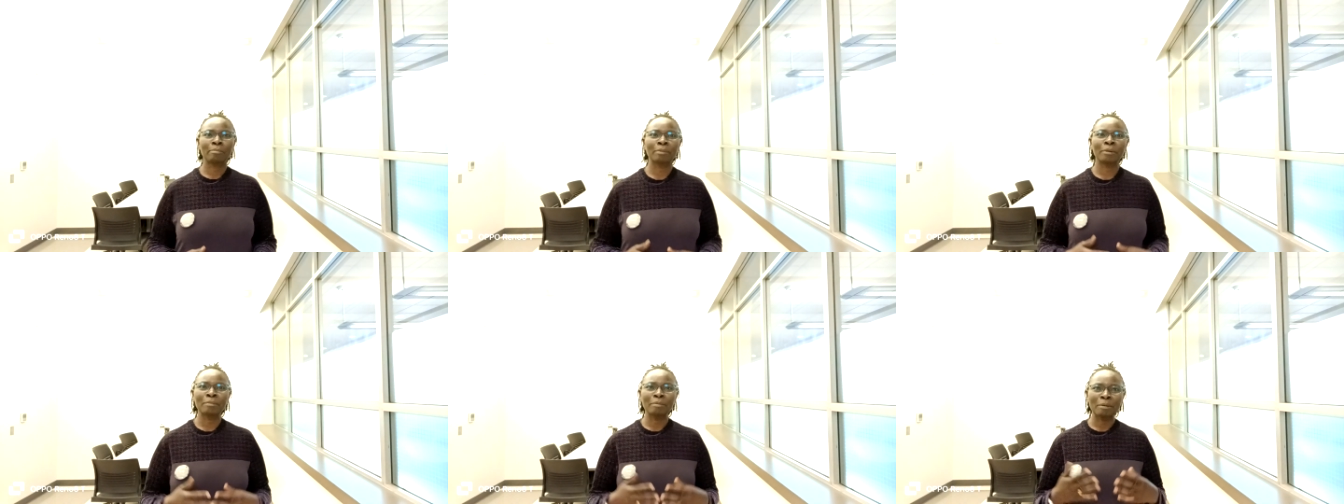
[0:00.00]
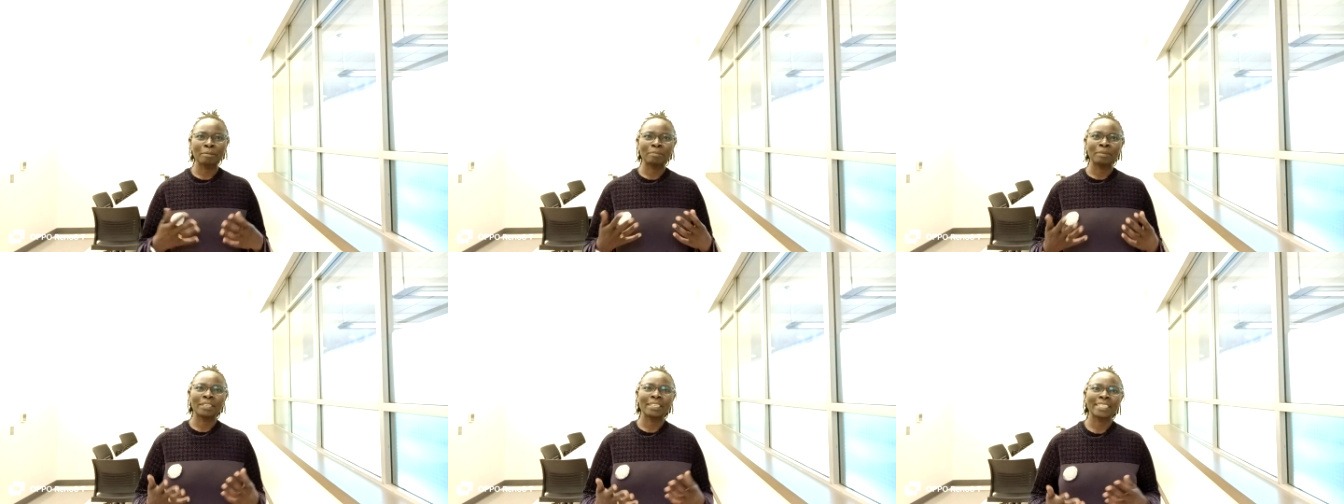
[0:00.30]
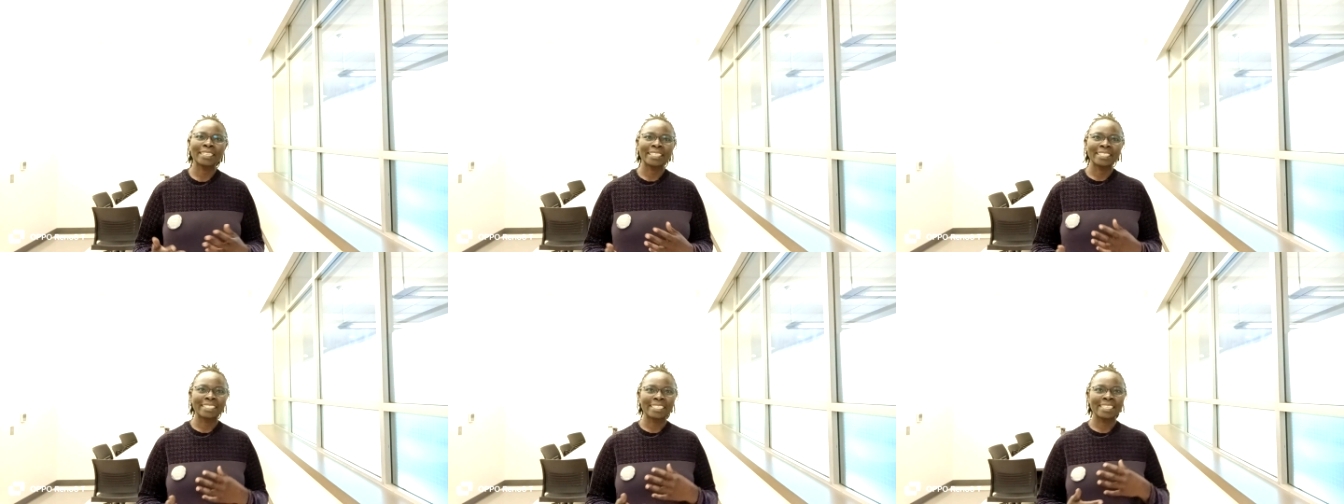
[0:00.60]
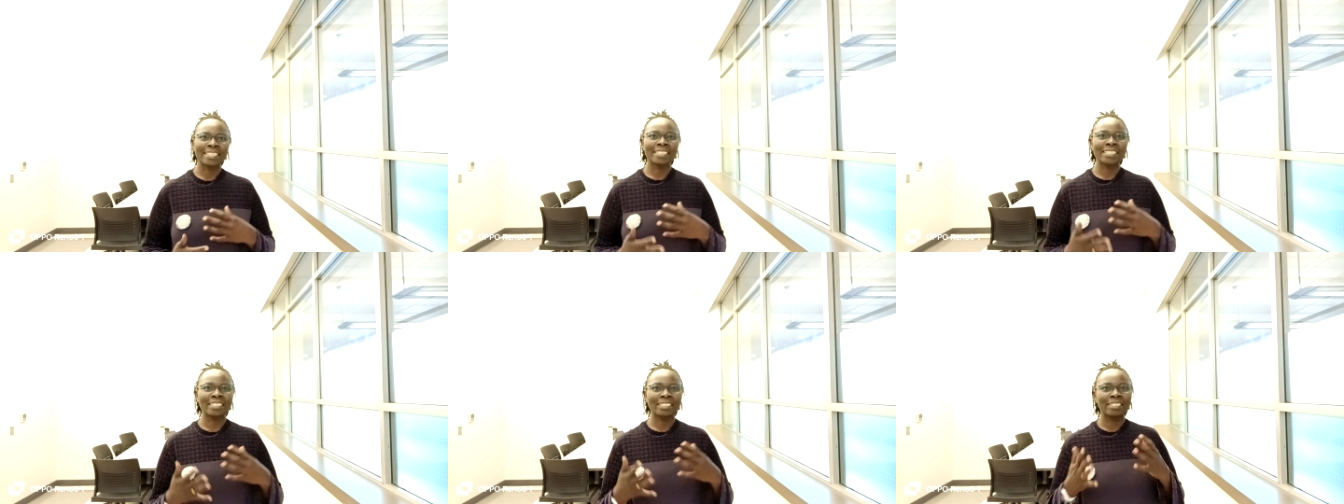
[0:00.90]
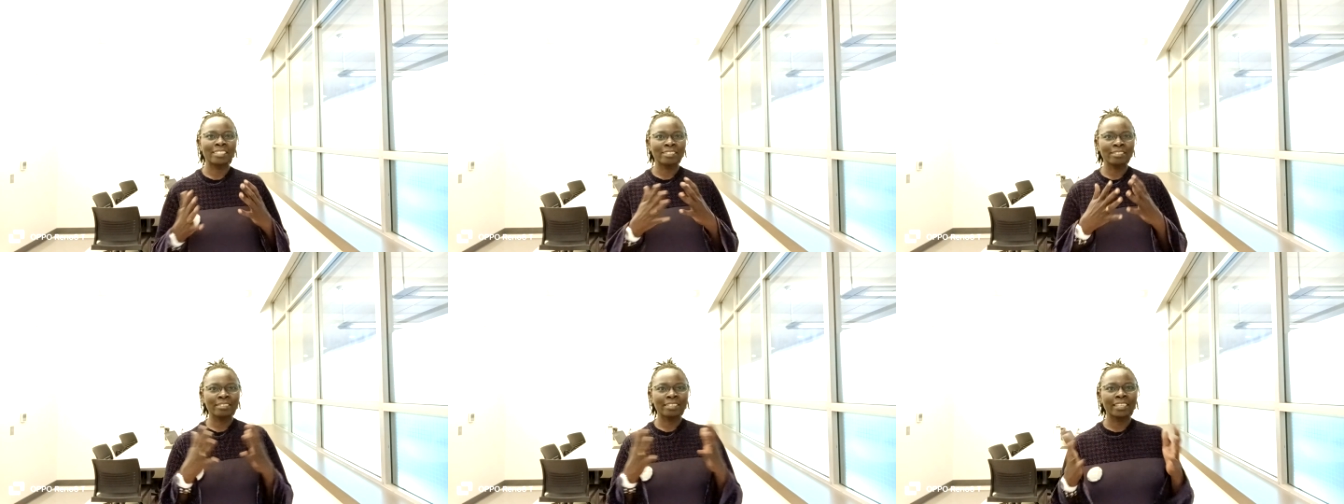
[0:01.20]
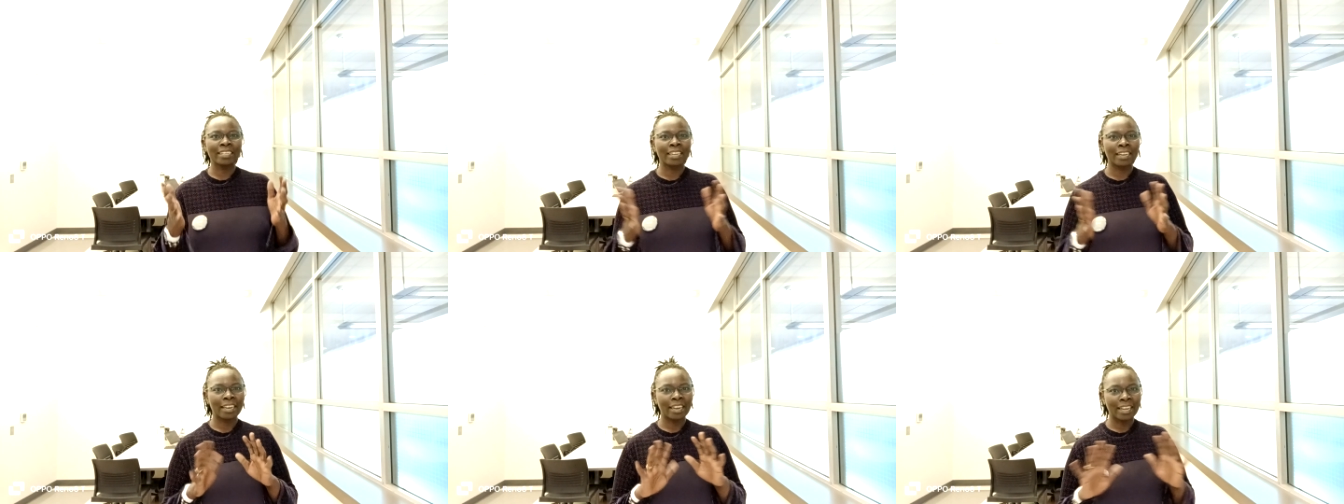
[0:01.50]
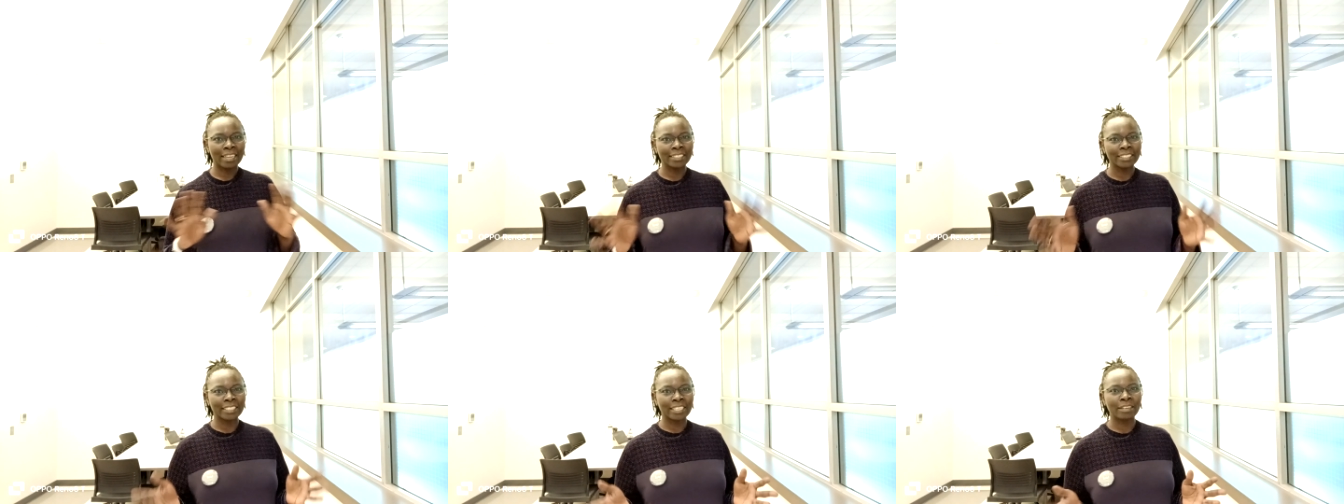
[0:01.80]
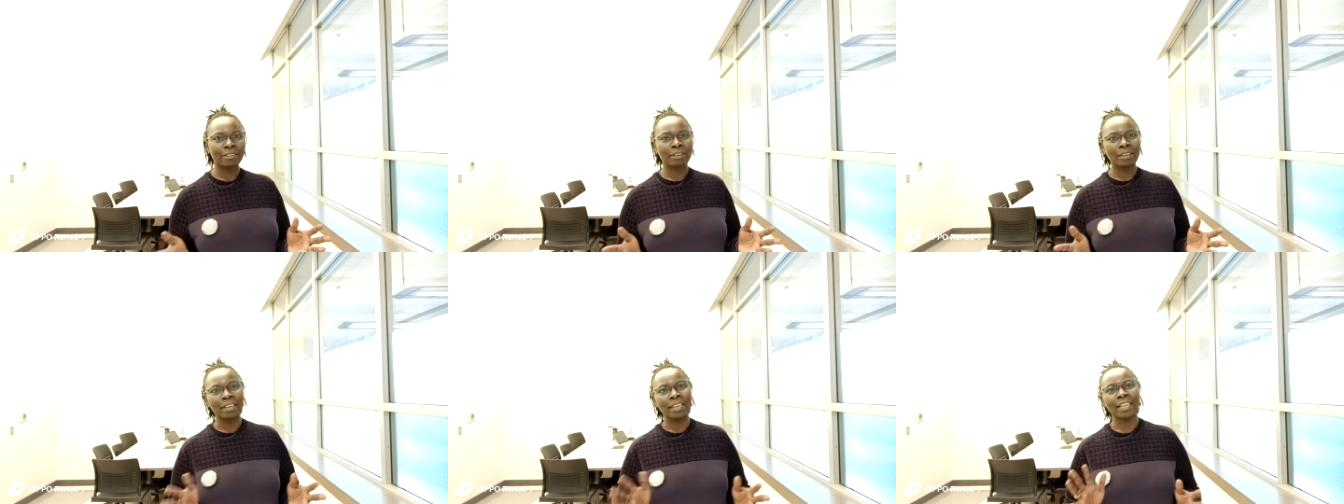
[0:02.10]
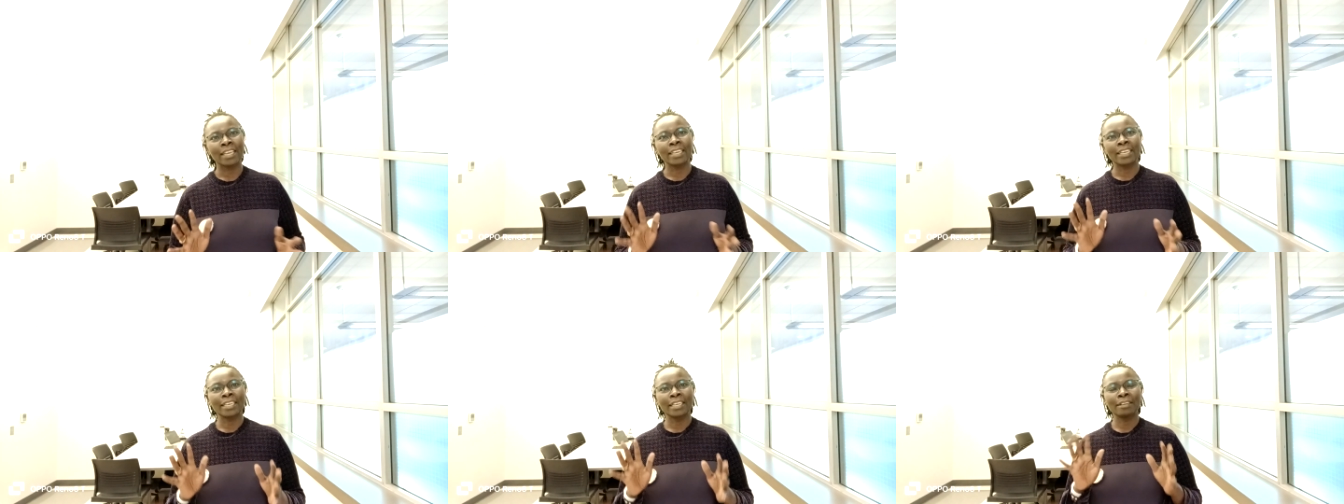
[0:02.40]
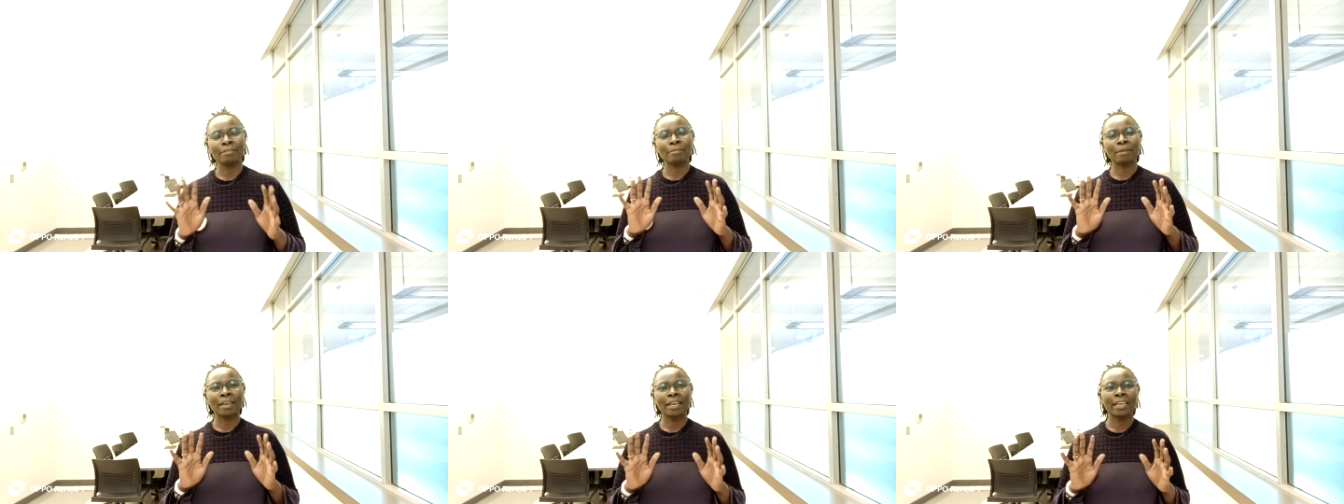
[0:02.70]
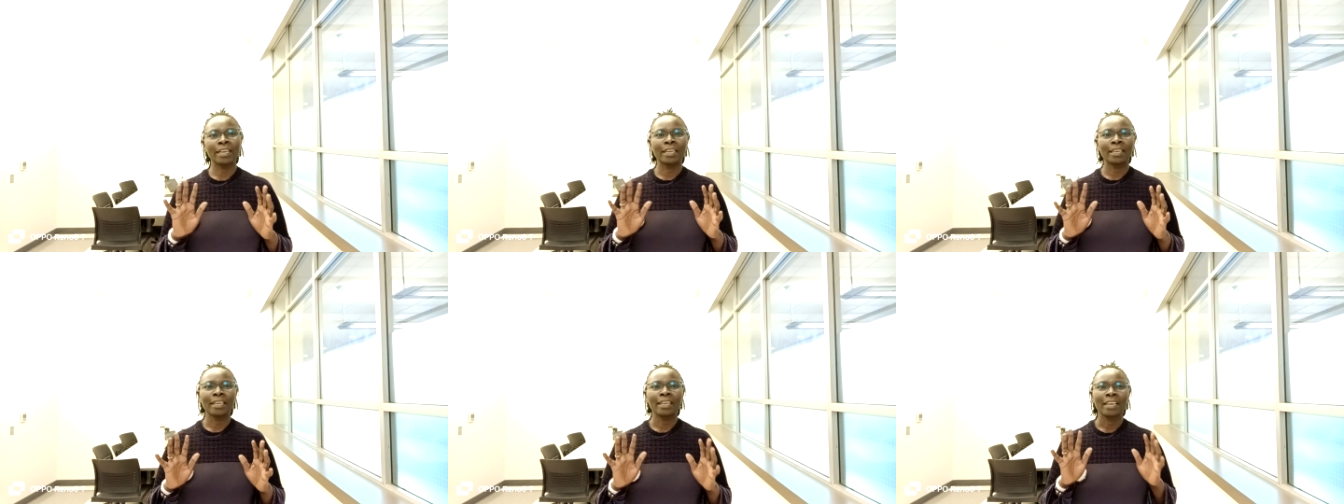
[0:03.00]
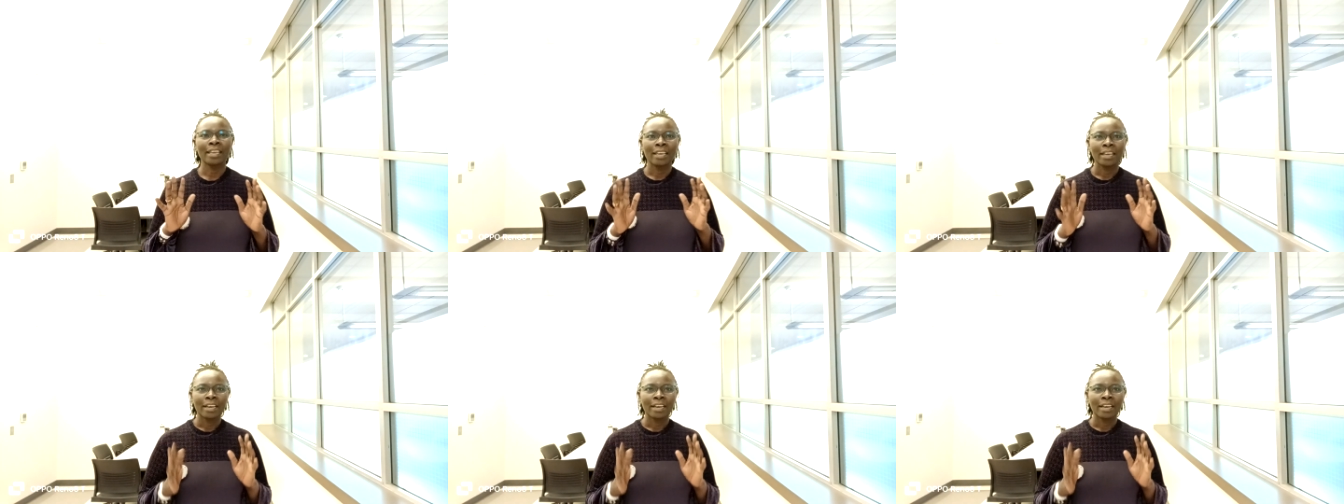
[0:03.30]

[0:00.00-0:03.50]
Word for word: probably it is during lunch hour, like in my